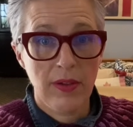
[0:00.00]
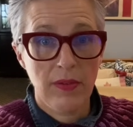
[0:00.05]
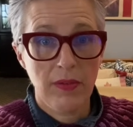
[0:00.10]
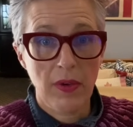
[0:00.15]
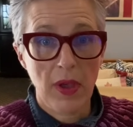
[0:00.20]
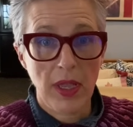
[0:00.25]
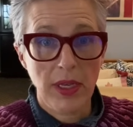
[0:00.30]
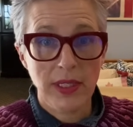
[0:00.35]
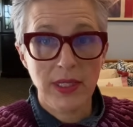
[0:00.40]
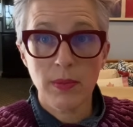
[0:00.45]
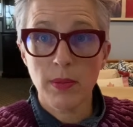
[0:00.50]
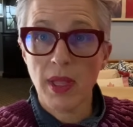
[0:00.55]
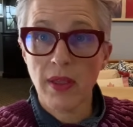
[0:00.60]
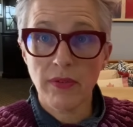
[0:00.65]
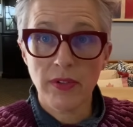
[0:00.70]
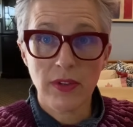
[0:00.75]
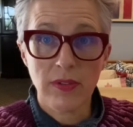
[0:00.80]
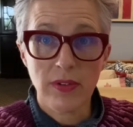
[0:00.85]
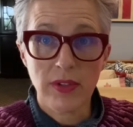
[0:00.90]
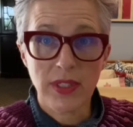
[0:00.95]
find some
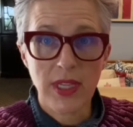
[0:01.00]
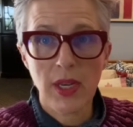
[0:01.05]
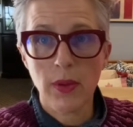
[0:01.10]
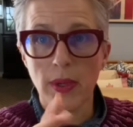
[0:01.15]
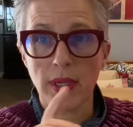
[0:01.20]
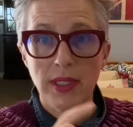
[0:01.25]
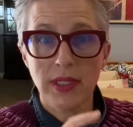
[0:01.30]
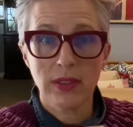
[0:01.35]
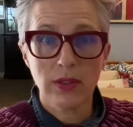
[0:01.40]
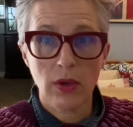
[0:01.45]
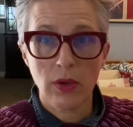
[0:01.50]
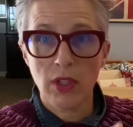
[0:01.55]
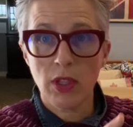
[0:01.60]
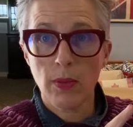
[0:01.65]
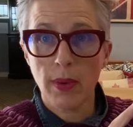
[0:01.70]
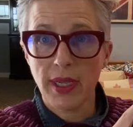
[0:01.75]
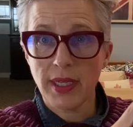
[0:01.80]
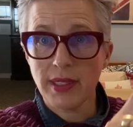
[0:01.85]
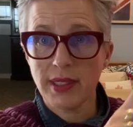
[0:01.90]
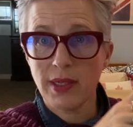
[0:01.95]
leftovers. Anyways, so you
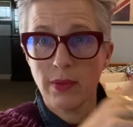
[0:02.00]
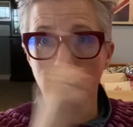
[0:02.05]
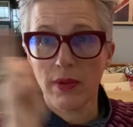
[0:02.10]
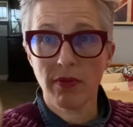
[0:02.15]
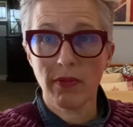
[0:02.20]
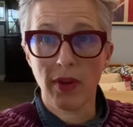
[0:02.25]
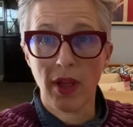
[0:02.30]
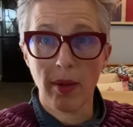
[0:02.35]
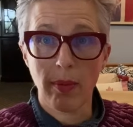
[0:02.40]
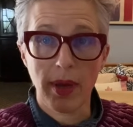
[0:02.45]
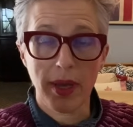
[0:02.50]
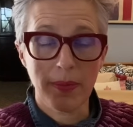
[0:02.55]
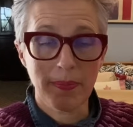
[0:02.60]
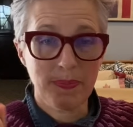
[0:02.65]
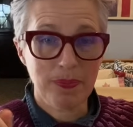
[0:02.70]
might see one fly by.